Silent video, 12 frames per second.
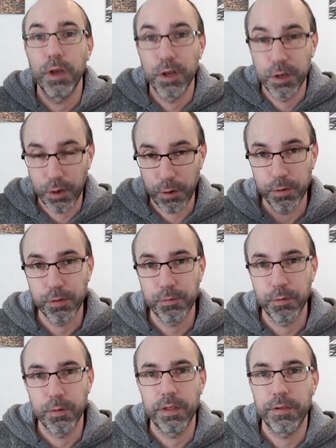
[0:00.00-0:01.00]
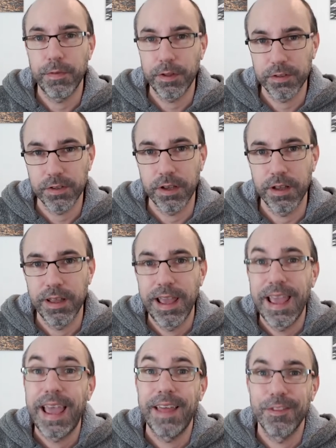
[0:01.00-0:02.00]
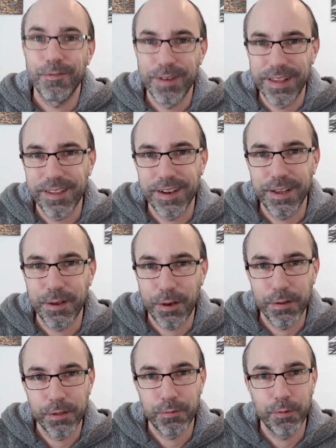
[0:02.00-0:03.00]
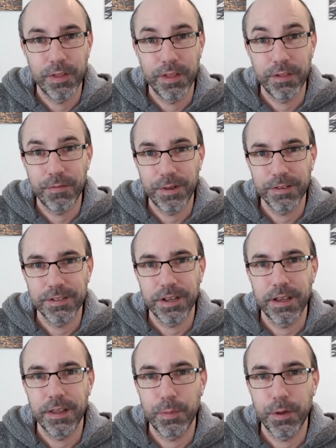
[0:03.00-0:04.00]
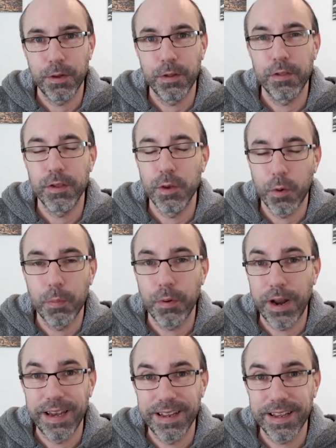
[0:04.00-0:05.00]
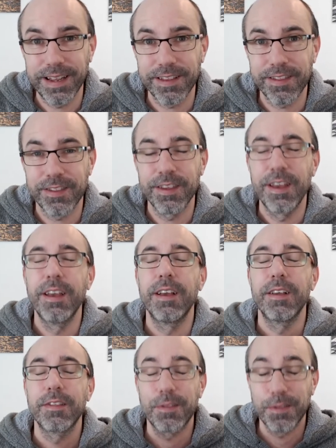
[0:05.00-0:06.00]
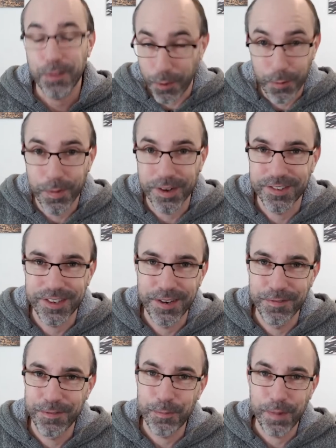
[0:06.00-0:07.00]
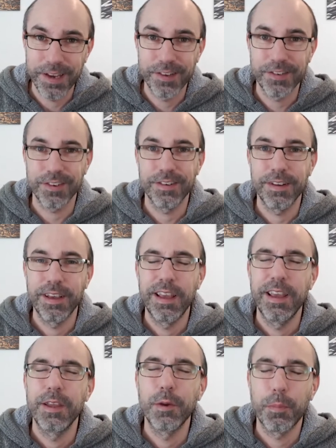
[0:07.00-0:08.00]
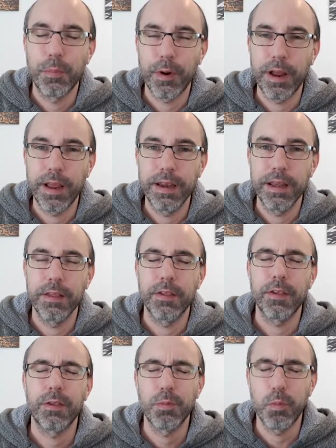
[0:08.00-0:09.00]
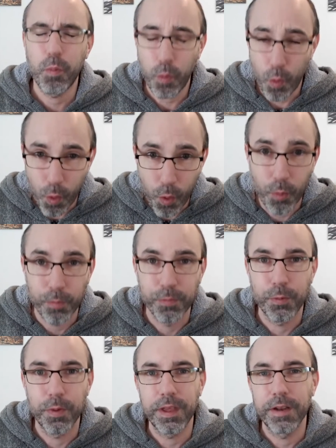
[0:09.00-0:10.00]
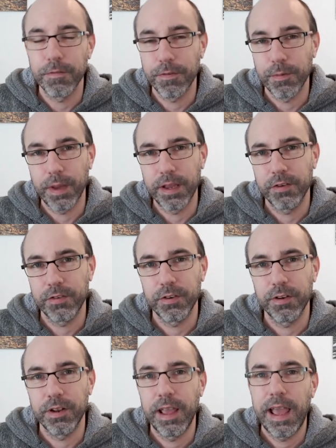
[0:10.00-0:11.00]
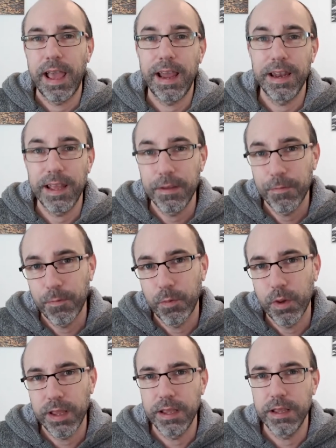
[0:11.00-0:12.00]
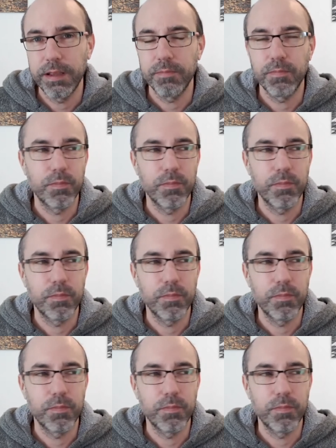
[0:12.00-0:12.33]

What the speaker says: goes through this filter. And the reason it goes through this filter is because your brain gets so much information. Your brain is swarmed with information. And if we